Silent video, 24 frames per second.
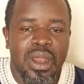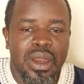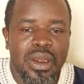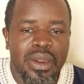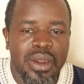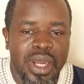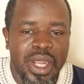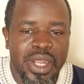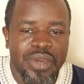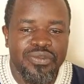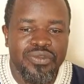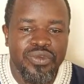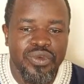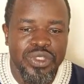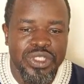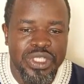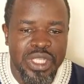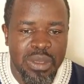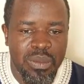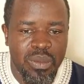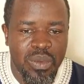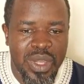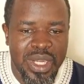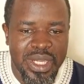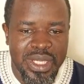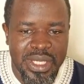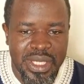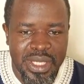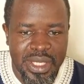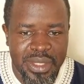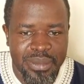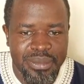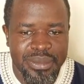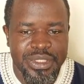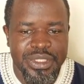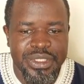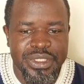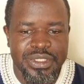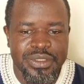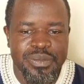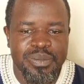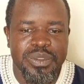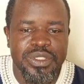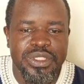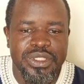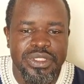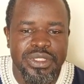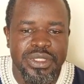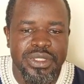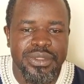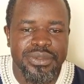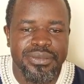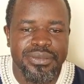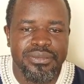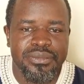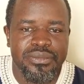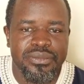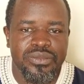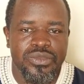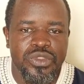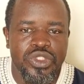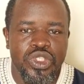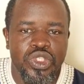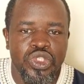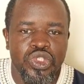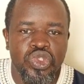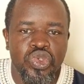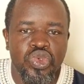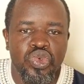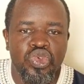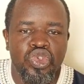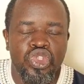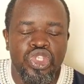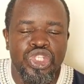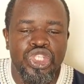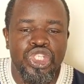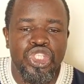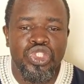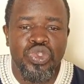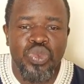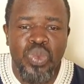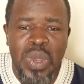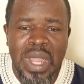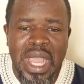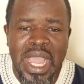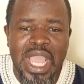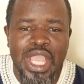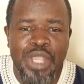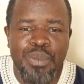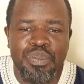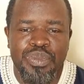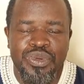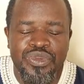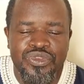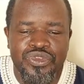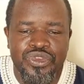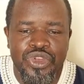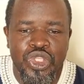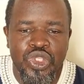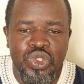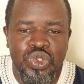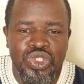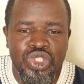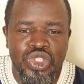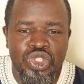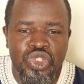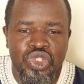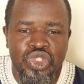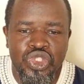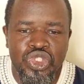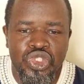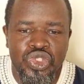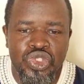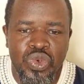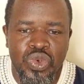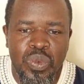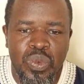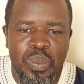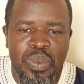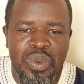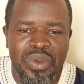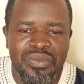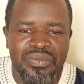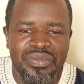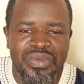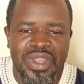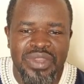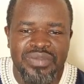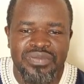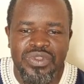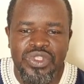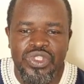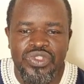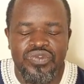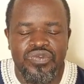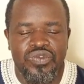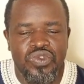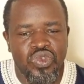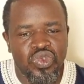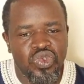right, for type 1 diabetes patient. So the reason why I prefer using 0.5, if you